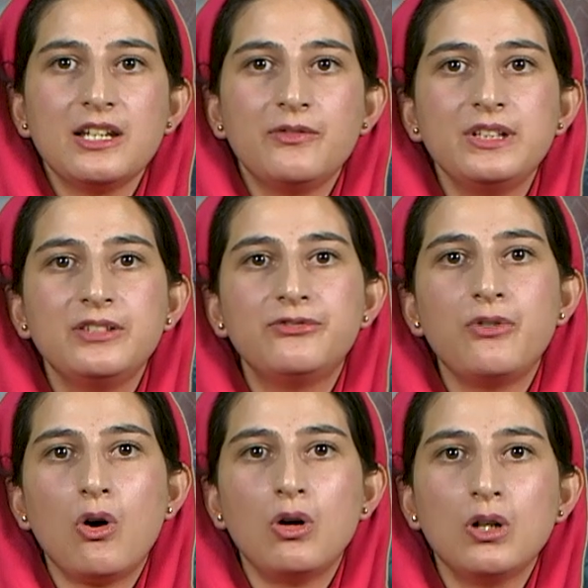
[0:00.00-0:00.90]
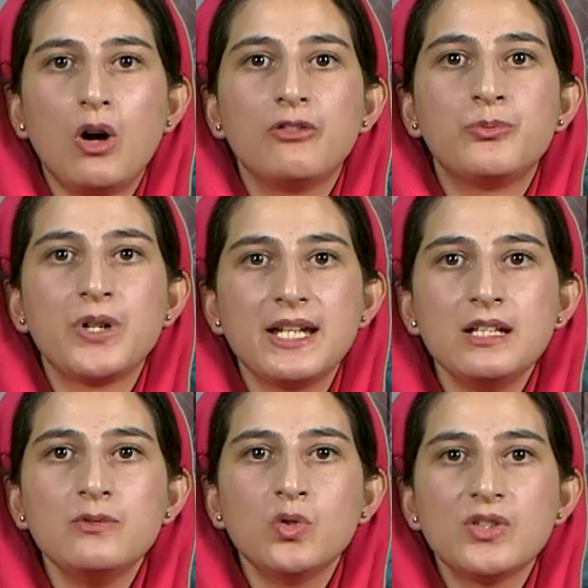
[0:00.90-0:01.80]
with the fall of
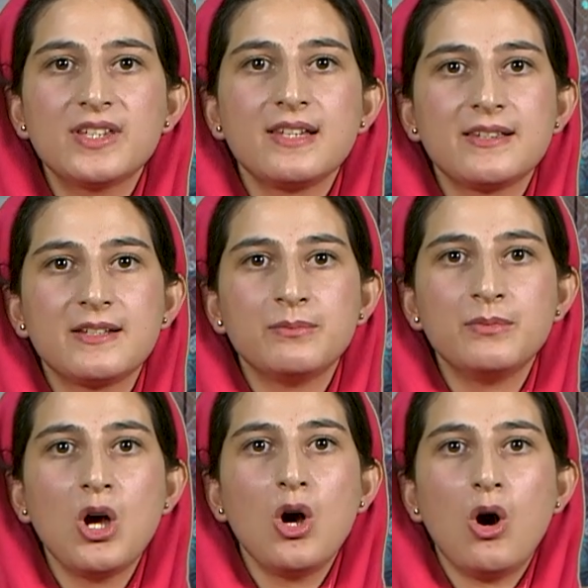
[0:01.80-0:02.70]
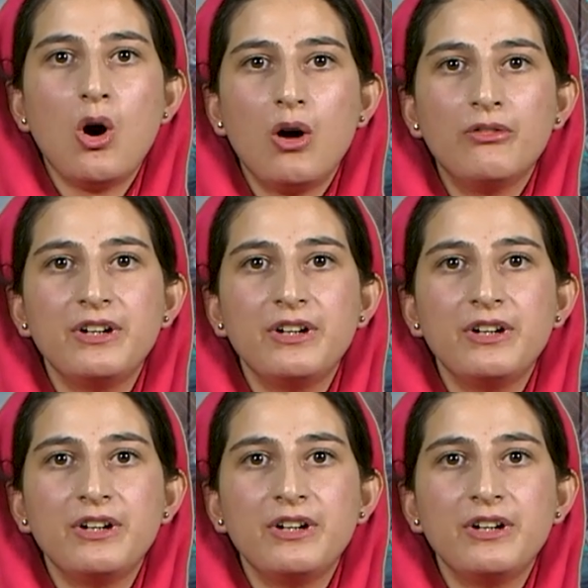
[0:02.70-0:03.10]
Bretton Woods system of